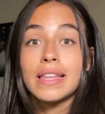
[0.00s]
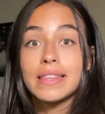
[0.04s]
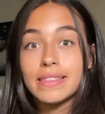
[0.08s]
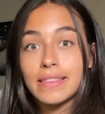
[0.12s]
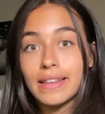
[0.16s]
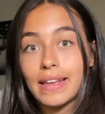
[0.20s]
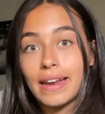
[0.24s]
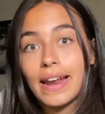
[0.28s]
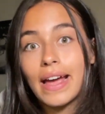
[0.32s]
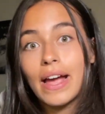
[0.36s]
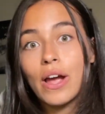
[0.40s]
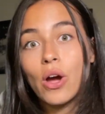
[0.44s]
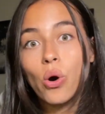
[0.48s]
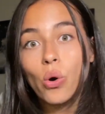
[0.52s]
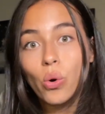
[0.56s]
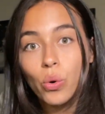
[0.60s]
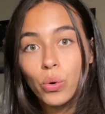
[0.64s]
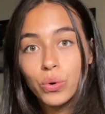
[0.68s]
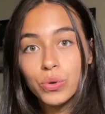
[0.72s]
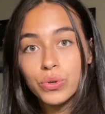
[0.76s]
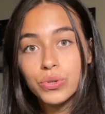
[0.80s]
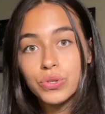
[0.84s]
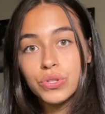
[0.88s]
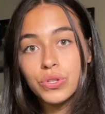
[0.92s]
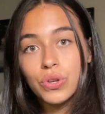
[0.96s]
Then I
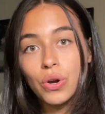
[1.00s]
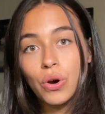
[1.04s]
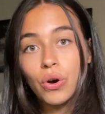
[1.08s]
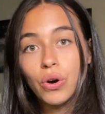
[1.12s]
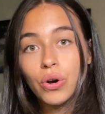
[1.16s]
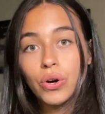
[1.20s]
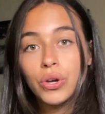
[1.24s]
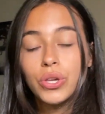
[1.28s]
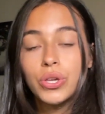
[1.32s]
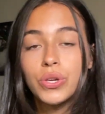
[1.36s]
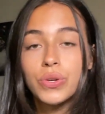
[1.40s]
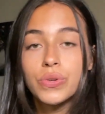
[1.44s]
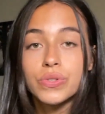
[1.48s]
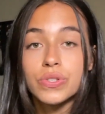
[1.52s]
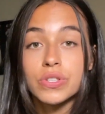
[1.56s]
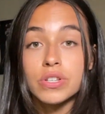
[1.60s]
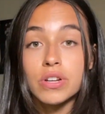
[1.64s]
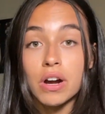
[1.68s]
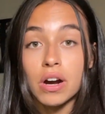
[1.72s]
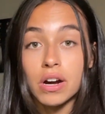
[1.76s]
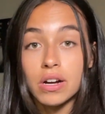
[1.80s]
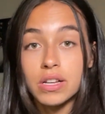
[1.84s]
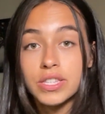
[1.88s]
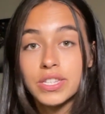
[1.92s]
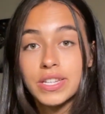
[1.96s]
also use
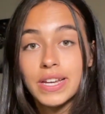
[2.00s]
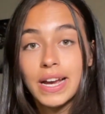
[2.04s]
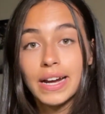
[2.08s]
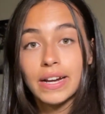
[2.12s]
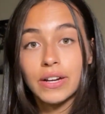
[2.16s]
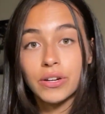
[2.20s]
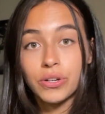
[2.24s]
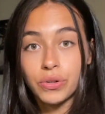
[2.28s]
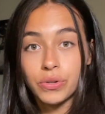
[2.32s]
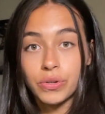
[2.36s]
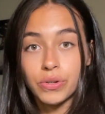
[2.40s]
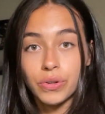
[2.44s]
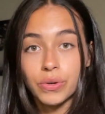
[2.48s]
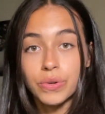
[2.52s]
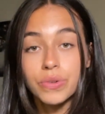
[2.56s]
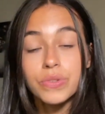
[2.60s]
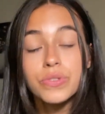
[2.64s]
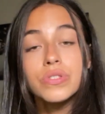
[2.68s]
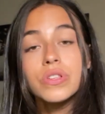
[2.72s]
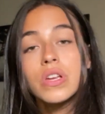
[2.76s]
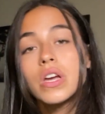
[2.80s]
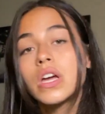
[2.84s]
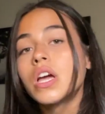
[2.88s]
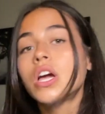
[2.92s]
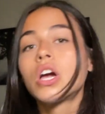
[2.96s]
konjac
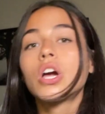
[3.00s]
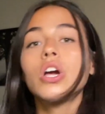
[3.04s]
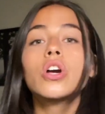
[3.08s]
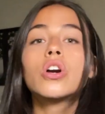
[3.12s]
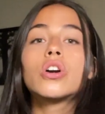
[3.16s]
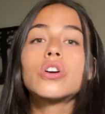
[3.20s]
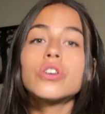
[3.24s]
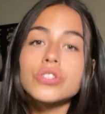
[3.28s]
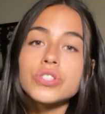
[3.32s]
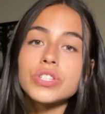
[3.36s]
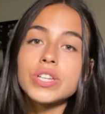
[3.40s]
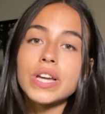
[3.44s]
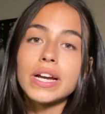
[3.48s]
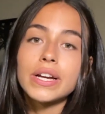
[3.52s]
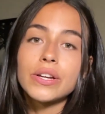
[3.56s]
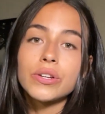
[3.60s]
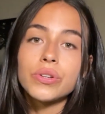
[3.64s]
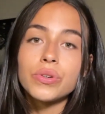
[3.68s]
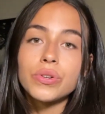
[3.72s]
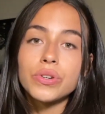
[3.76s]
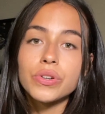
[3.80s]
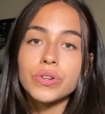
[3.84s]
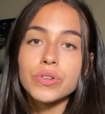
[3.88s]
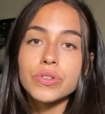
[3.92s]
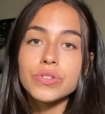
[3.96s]
noodles. Konjac
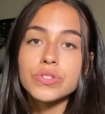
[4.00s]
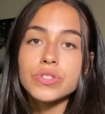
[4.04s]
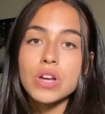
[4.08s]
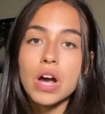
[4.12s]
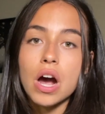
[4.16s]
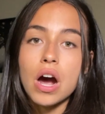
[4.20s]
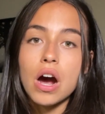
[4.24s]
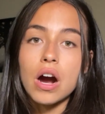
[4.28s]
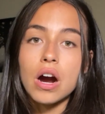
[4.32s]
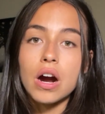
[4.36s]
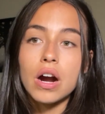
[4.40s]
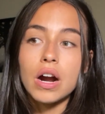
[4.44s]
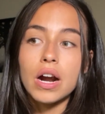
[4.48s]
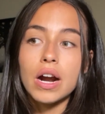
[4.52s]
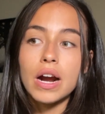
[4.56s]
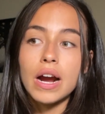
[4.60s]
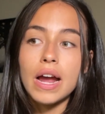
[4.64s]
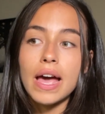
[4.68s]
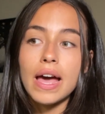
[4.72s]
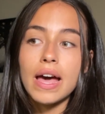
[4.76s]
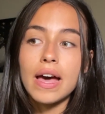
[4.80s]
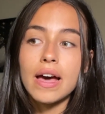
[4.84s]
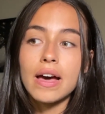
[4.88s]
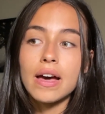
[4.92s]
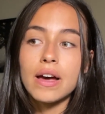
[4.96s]
noodles are
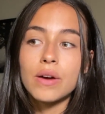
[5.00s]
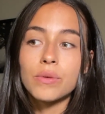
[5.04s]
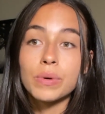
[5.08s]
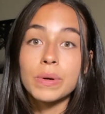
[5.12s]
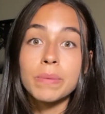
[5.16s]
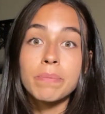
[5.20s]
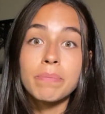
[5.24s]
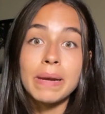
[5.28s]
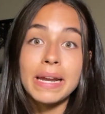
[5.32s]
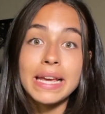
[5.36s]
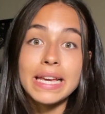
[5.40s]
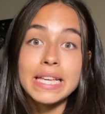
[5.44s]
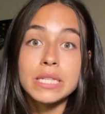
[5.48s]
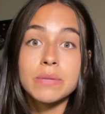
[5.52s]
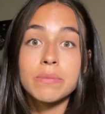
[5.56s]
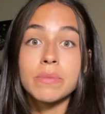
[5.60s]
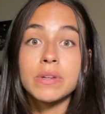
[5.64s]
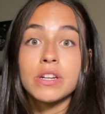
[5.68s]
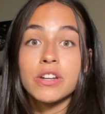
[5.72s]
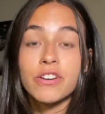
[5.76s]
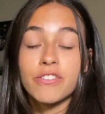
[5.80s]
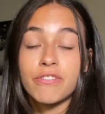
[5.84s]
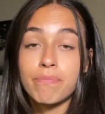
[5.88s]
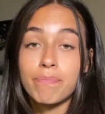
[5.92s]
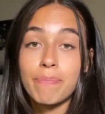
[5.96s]
a
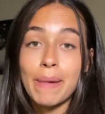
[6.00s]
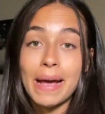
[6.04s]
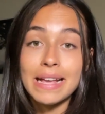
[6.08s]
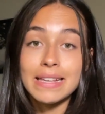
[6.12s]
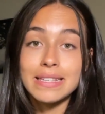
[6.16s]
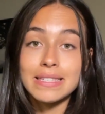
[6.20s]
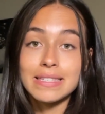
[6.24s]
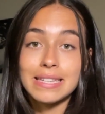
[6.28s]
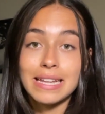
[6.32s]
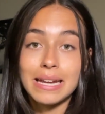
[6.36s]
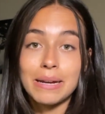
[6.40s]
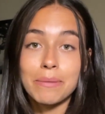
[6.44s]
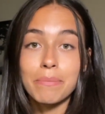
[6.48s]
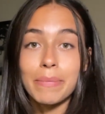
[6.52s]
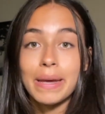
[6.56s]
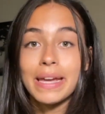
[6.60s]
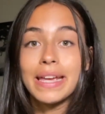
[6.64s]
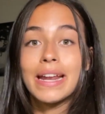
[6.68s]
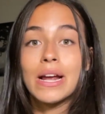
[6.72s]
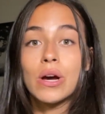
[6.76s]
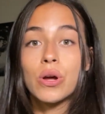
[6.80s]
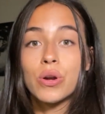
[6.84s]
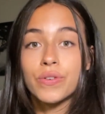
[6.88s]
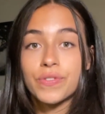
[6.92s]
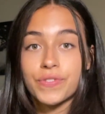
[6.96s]
replacement of pasta made
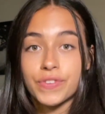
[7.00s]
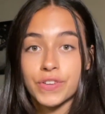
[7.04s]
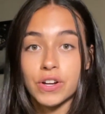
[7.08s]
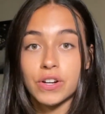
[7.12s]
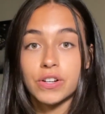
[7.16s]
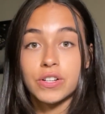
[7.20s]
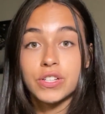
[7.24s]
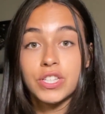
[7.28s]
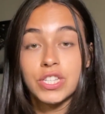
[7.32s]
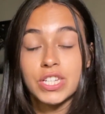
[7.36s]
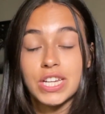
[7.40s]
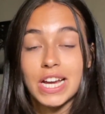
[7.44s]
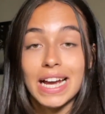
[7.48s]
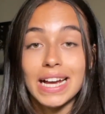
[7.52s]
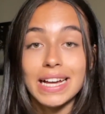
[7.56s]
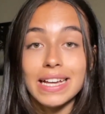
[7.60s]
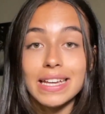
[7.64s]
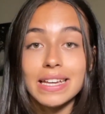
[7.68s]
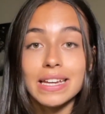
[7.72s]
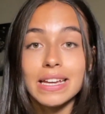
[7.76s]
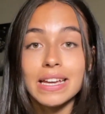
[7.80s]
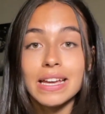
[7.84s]
out of konjac.